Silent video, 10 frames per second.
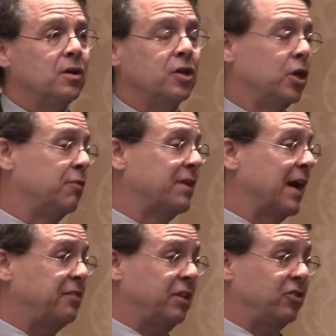You know, you've
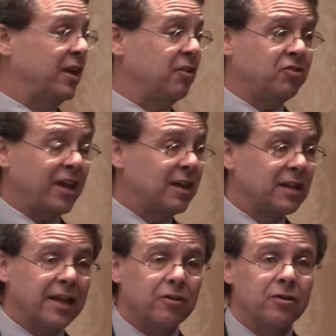got these NSA
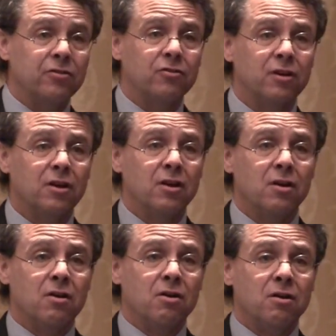letters
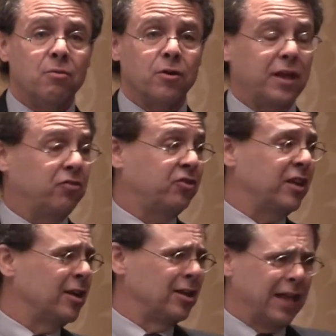where they
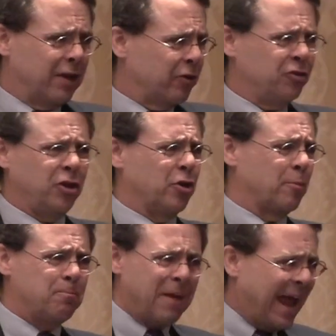send a letter to
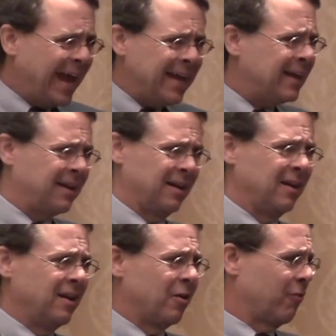your bank
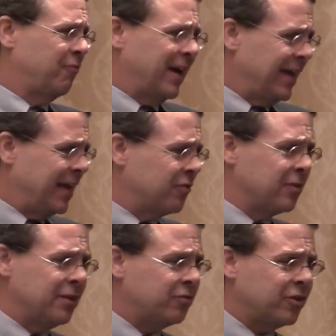or
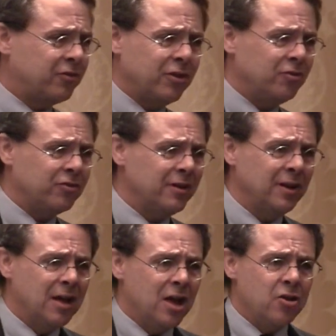financial institution,
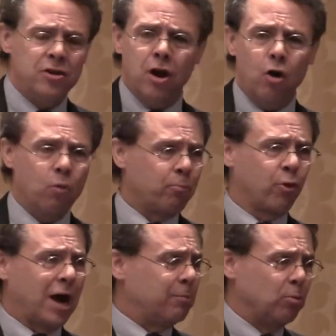no
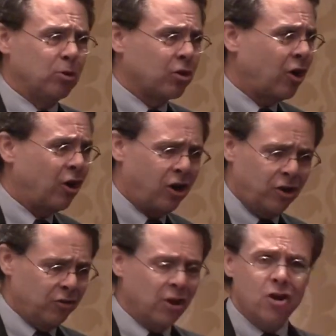probable
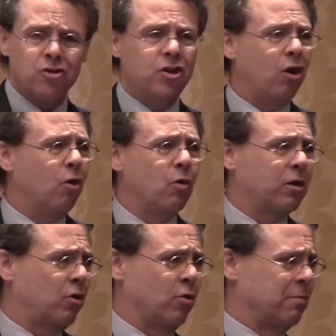cause, no
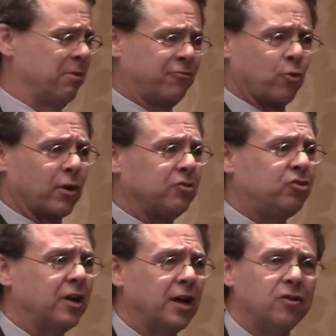going before a
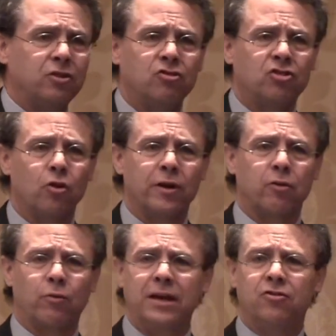judge and showing
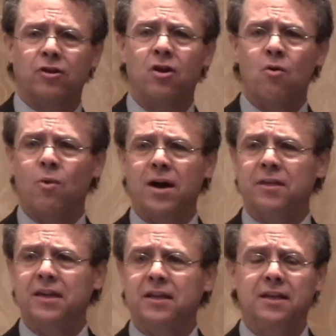a reason why
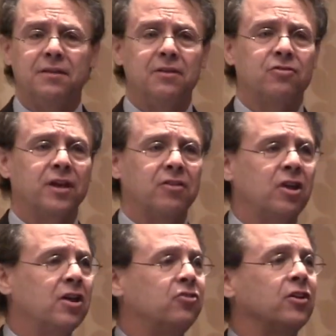they need these
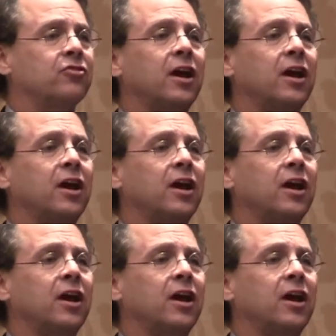things. Just